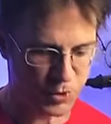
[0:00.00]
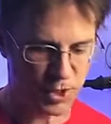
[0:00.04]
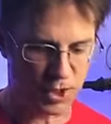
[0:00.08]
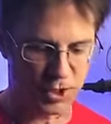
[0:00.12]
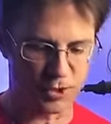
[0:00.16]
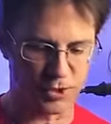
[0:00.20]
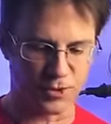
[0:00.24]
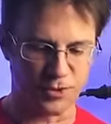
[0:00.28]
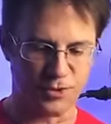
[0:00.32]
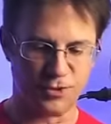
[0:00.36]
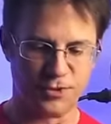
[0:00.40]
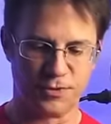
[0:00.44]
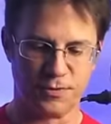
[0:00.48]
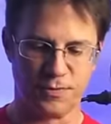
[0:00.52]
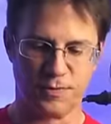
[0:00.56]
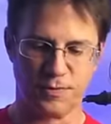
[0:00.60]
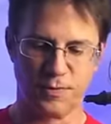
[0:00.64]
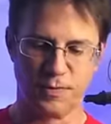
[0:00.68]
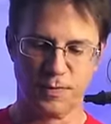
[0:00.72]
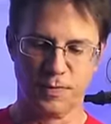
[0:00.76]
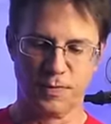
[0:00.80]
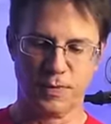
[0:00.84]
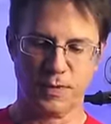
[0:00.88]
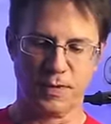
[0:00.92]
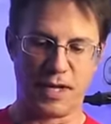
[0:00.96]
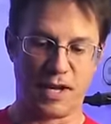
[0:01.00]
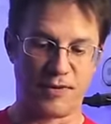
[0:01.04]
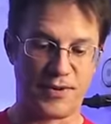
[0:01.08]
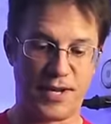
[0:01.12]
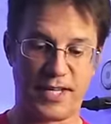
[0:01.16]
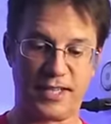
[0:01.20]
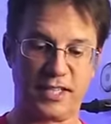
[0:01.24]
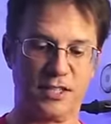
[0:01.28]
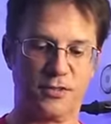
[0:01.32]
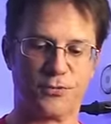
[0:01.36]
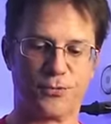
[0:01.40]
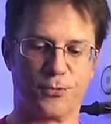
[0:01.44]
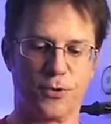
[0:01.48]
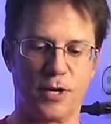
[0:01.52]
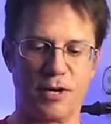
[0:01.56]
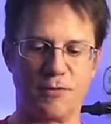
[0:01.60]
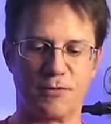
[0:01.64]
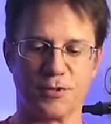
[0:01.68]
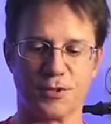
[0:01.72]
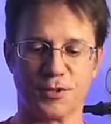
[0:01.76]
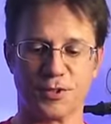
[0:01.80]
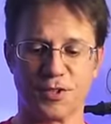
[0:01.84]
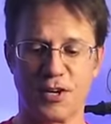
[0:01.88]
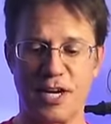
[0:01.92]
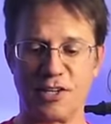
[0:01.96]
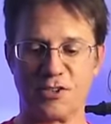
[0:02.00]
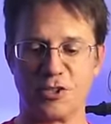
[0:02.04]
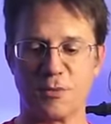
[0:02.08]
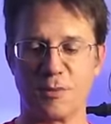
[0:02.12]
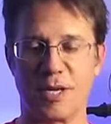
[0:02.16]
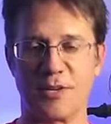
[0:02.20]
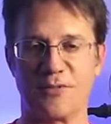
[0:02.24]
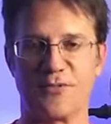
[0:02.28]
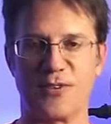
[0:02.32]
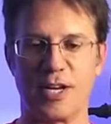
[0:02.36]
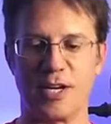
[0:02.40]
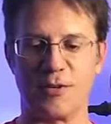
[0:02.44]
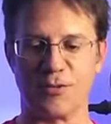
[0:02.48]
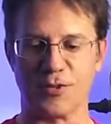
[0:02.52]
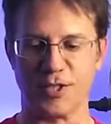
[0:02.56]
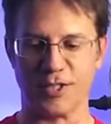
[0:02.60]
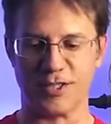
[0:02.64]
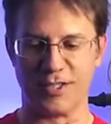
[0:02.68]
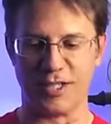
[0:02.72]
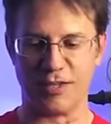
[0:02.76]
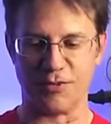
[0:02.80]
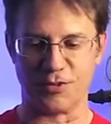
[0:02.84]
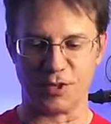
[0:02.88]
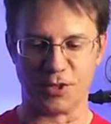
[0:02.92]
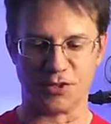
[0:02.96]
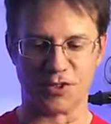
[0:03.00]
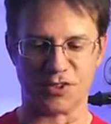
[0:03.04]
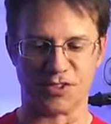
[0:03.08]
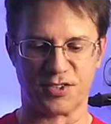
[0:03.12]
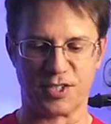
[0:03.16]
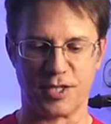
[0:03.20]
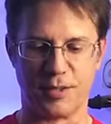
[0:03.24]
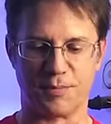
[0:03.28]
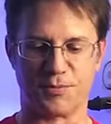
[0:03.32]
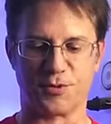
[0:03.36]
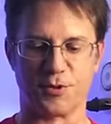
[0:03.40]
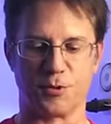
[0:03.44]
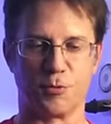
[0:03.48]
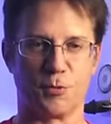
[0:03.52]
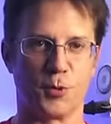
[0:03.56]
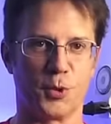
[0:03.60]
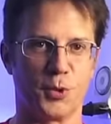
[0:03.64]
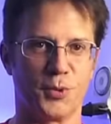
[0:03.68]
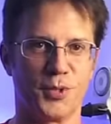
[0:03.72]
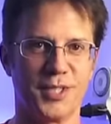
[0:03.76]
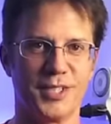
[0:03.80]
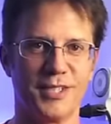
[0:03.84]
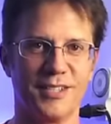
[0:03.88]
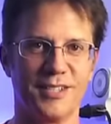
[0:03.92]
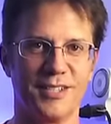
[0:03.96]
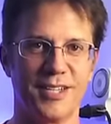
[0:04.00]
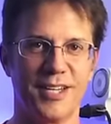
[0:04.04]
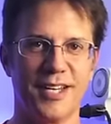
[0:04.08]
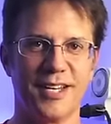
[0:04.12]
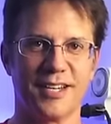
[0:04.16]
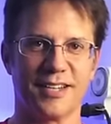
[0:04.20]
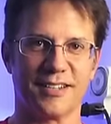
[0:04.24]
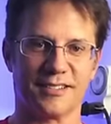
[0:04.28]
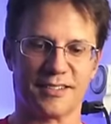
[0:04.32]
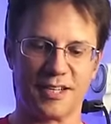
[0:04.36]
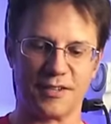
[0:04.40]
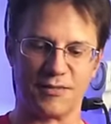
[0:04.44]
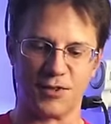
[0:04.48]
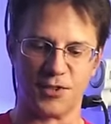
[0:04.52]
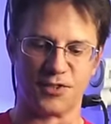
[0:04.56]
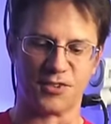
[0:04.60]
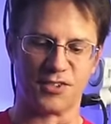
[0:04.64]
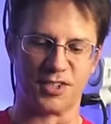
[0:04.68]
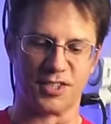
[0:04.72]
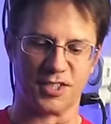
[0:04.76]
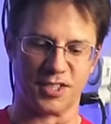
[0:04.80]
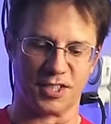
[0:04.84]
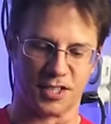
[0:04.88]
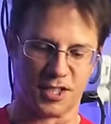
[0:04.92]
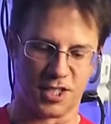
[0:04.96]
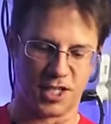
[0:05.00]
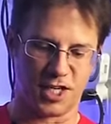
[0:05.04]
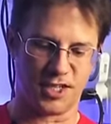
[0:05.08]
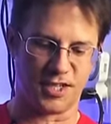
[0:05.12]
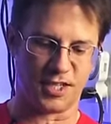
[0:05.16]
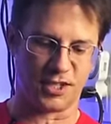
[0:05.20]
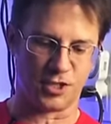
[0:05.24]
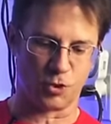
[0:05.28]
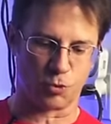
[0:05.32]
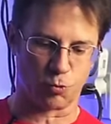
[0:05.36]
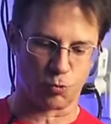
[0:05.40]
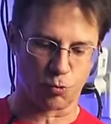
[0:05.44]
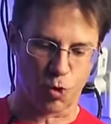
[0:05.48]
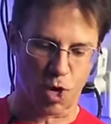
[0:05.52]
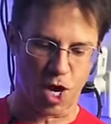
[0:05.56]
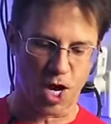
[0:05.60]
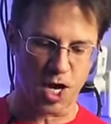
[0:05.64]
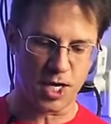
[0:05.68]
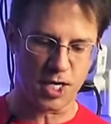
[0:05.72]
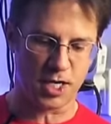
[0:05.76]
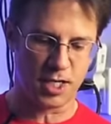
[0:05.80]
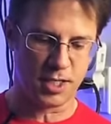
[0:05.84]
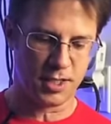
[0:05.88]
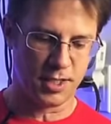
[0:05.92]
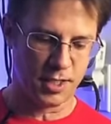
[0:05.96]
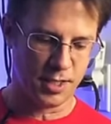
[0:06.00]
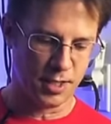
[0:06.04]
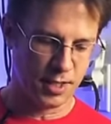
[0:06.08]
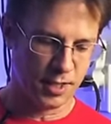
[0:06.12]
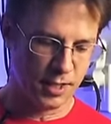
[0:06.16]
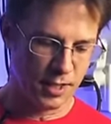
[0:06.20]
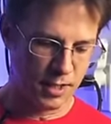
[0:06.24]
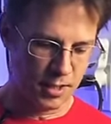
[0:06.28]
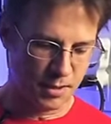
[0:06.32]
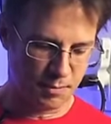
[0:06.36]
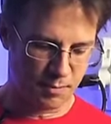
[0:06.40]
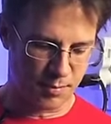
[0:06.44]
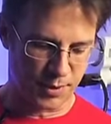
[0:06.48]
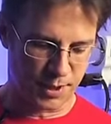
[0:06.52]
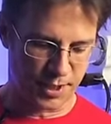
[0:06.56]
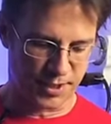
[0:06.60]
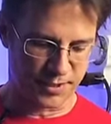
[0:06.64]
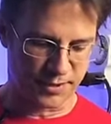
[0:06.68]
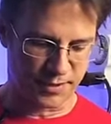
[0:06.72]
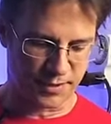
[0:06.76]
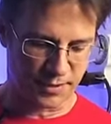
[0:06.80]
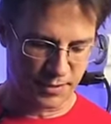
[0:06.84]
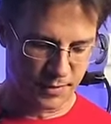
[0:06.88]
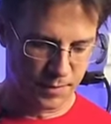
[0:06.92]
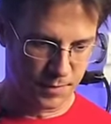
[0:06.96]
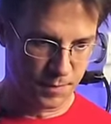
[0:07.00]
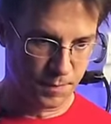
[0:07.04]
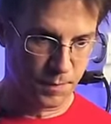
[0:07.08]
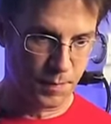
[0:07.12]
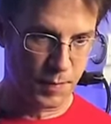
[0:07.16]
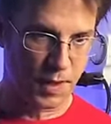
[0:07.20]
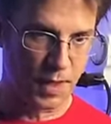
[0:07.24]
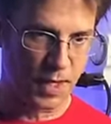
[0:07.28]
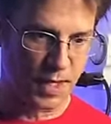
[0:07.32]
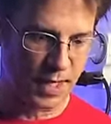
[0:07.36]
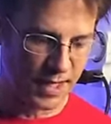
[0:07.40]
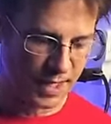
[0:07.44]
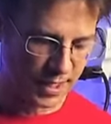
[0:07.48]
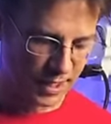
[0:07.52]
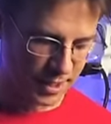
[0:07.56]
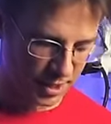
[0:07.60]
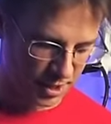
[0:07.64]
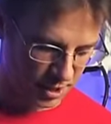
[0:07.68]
cutters. I've had these forever. They're actually my favorite, even though the tips are ruined because I've used it to cut into rock. But I,